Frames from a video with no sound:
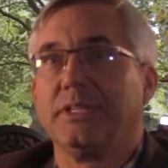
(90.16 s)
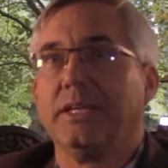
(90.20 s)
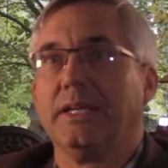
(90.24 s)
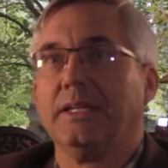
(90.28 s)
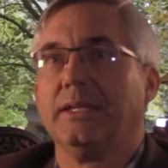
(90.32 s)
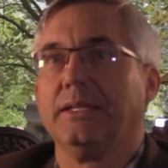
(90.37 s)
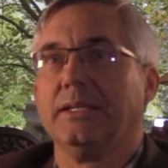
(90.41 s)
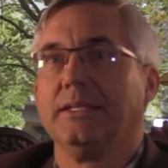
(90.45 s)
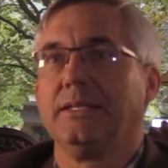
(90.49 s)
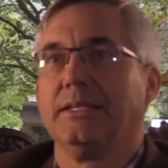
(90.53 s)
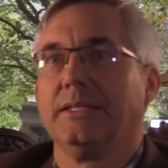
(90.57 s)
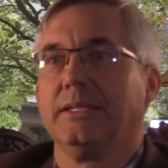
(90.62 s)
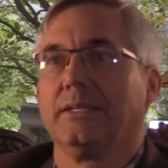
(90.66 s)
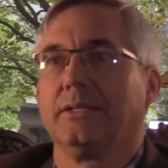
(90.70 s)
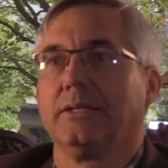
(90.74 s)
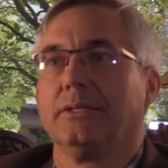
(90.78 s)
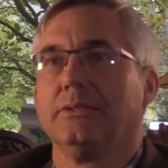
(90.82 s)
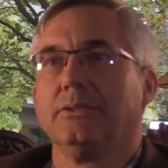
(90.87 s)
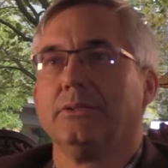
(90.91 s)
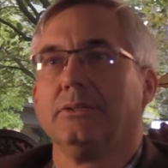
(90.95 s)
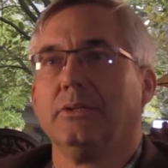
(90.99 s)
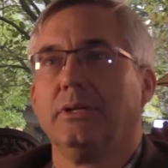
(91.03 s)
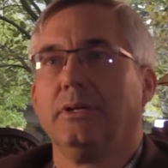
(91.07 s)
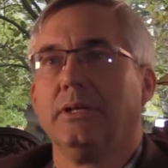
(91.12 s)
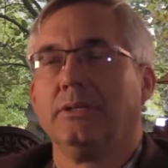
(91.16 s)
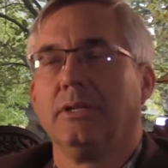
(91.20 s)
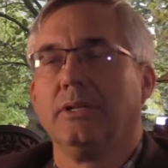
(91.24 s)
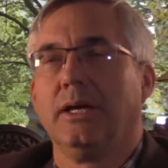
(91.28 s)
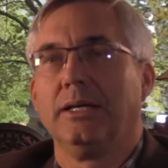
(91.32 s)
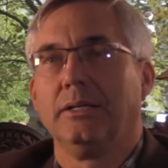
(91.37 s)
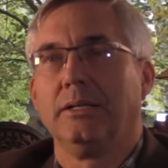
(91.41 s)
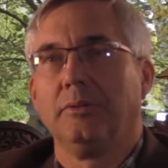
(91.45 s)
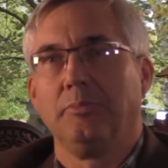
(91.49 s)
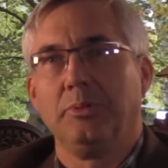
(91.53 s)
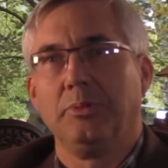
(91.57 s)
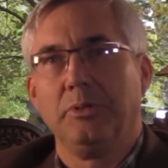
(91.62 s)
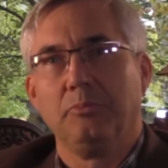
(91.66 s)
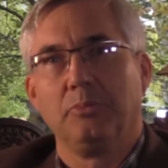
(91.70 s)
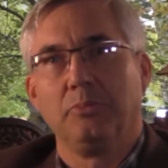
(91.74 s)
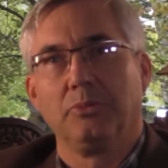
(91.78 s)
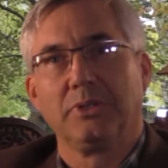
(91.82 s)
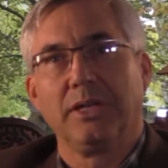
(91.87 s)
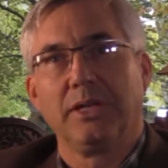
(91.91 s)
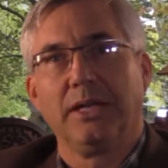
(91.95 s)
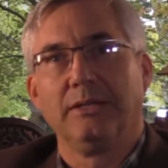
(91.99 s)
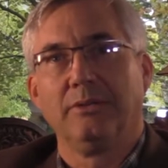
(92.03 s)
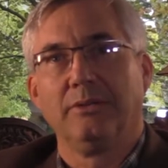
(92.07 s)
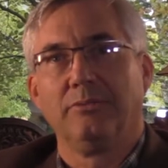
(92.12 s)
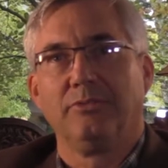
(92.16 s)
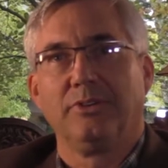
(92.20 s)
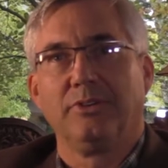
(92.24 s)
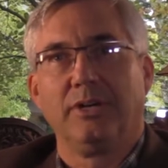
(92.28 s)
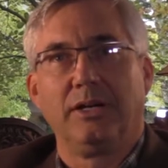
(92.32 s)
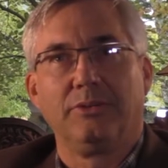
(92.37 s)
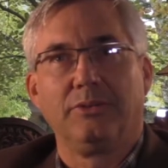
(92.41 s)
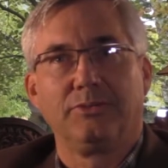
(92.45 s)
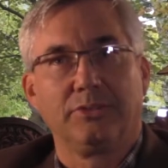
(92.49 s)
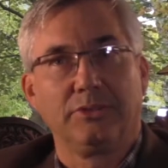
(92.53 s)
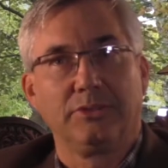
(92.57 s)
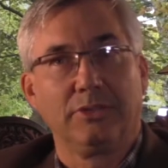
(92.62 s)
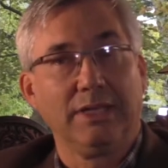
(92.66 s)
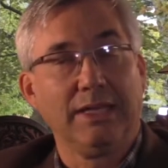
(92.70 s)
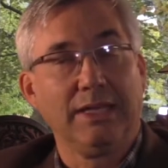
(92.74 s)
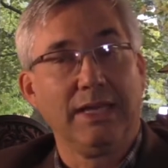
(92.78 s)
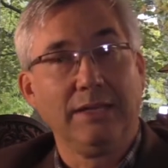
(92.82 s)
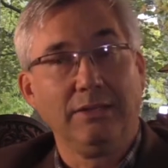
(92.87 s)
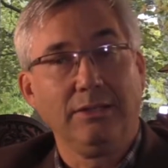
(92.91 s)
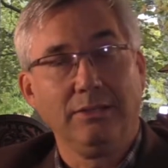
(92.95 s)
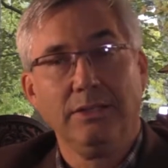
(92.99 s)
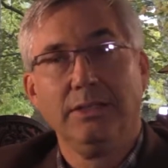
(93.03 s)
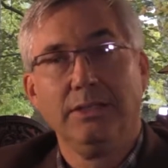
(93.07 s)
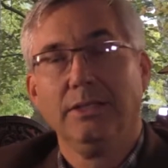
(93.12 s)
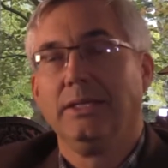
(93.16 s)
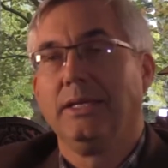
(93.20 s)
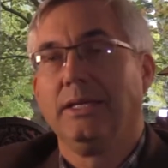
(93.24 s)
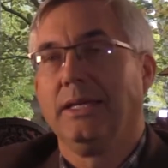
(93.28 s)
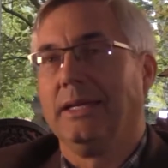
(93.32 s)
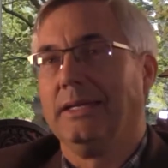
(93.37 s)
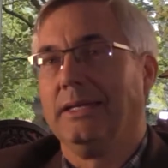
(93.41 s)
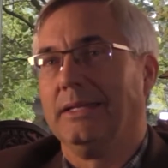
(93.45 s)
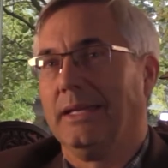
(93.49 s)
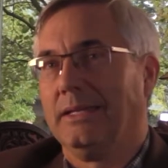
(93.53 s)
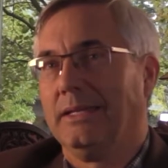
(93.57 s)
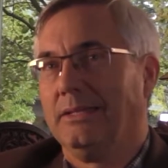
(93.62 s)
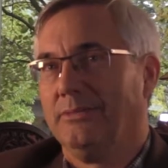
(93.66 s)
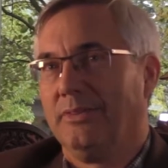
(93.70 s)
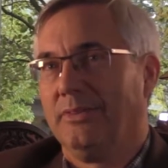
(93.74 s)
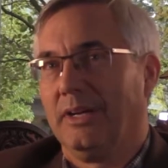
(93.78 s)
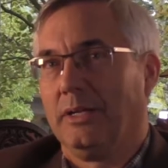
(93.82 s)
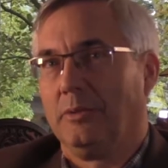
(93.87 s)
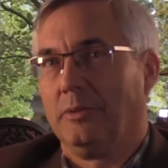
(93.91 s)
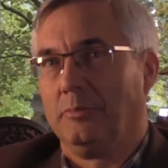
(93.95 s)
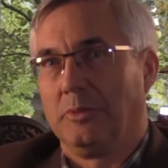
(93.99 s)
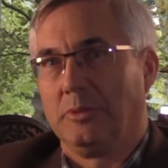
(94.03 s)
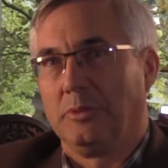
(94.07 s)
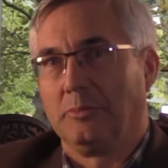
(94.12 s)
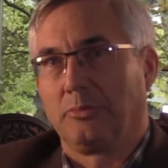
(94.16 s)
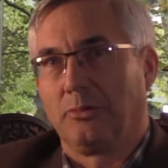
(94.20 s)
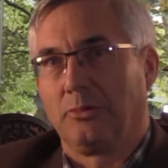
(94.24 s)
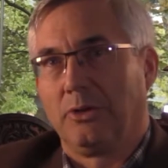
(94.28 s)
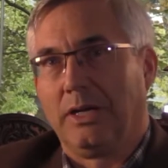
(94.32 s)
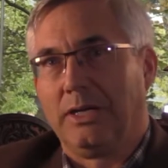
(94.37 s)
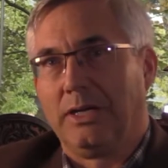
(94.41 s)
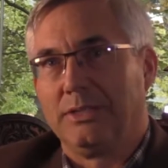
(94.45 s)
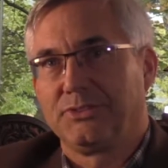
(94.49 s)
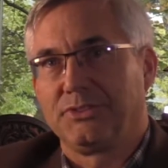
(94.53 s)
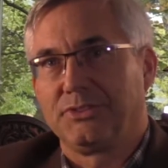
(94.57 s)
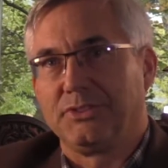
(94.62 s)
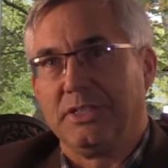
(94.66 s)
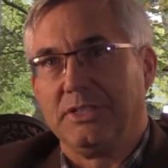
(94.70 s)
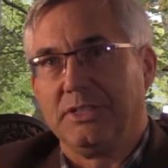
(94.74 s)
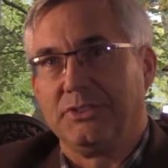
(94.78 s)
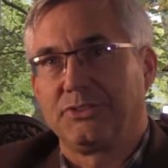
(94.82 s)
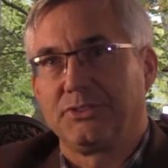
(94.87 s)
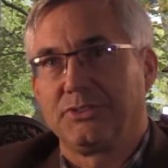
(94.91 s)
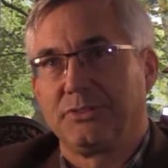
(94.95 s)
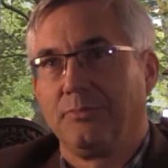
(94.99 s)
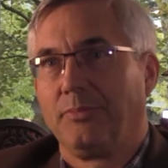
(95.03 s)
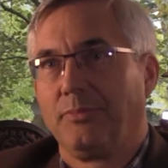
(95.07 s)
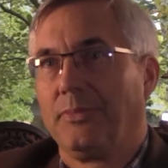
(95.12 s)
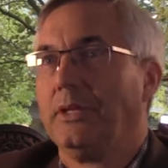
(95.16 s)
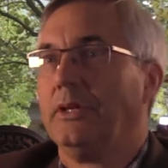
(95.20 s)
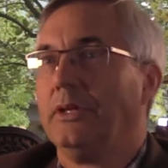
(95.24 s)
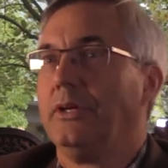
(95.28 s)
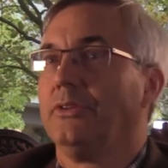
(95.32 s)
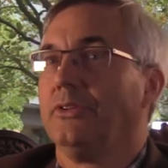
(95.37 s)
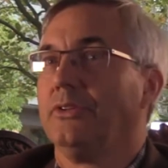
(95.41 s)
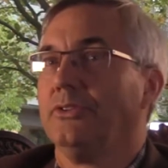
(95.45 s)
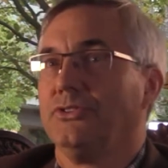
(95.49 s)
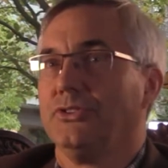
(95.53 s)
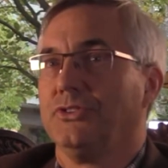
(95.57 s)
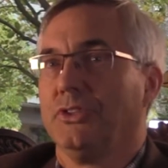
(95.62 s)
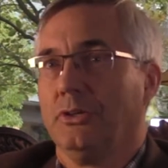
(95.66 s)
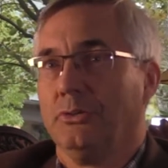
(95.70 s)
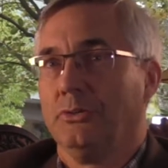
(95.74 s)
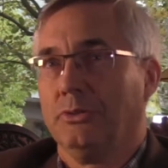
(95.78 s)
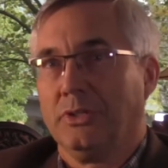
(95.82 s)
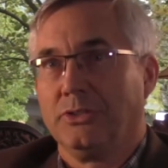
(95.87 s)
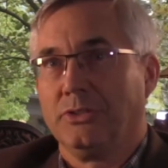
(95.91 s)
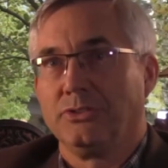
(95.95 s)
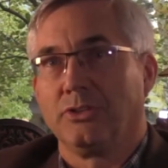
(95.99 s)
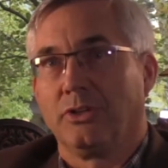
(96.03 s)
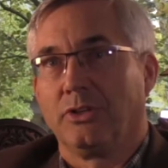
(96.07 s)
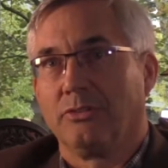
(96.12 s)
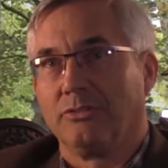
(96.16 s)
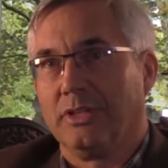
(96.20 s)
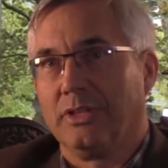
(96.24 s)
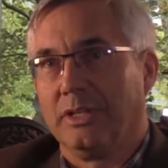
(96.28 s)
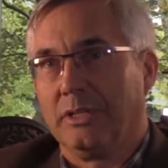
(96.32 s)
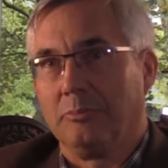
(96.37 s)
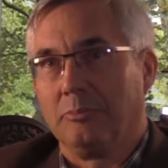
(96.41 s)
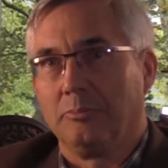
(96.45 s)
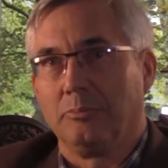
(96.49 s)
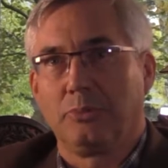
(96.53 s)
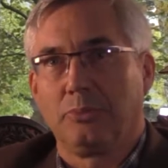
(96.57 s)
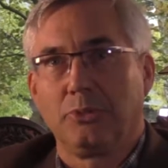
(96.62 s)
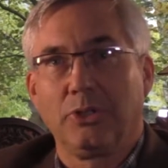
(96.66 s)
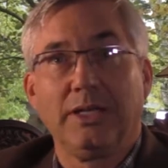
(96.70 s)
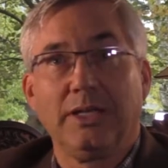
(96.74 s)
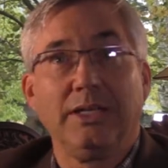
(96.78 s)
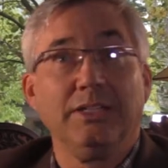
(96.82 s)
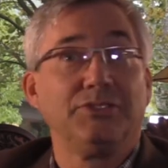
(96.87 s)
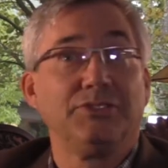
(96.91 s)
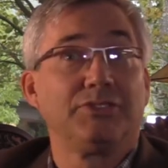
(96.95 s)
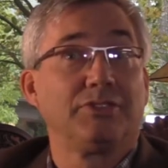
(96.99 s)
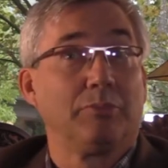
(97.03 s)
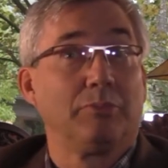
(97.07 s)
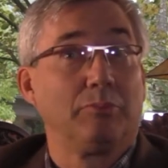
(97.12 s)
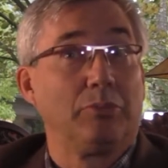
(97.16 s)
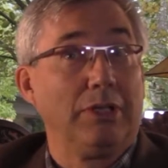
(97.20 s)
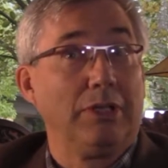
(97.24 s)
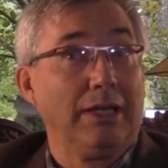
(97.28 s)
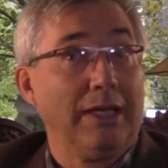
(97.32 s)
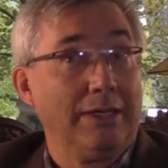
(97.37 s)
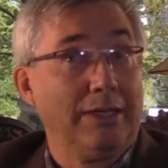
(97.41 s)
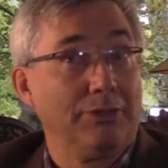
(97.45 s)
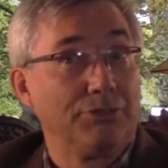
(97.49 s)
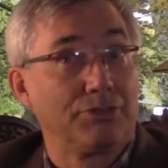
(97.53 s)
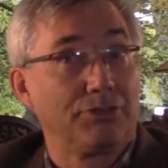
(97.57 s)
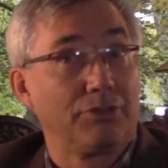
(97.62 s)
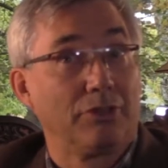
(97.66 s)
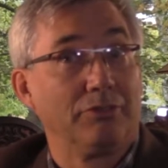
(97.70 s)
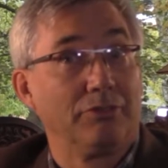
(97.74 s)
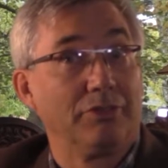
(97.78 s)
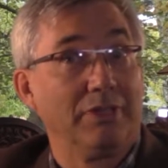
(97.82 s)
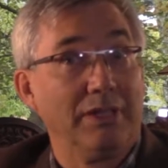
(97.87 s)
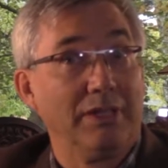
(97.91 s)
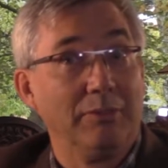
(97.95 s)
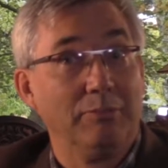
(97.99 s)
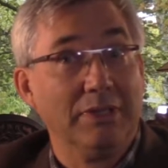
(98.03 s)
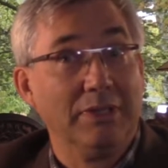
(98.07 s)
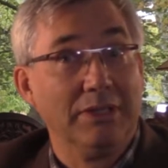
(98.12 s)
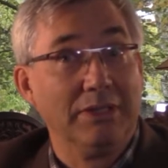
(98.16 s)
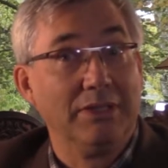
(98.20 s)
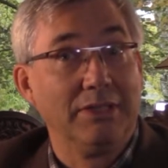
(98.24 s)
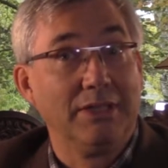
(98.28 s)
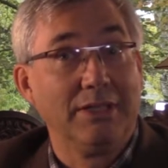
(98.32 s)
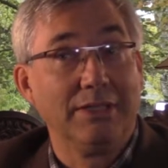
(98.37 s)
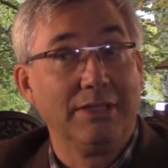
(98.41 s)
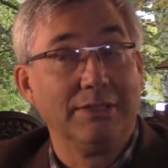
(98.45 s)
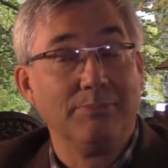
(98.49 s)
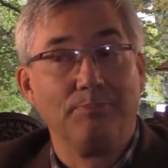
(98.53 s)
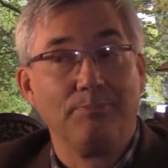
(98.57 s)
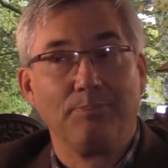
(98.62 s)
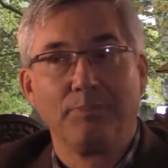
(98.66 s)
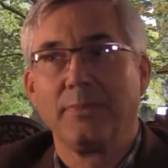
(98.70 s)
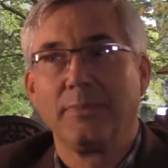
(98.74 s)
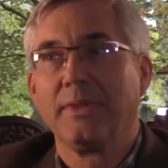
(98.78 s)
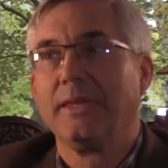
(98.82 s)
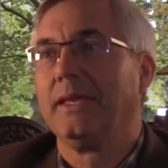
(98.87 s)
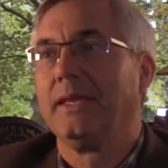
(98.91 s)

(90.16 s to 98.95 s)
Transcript: And I think a, a lot of people get involved late in a development process. The zoning's already in place, the plan's already been done.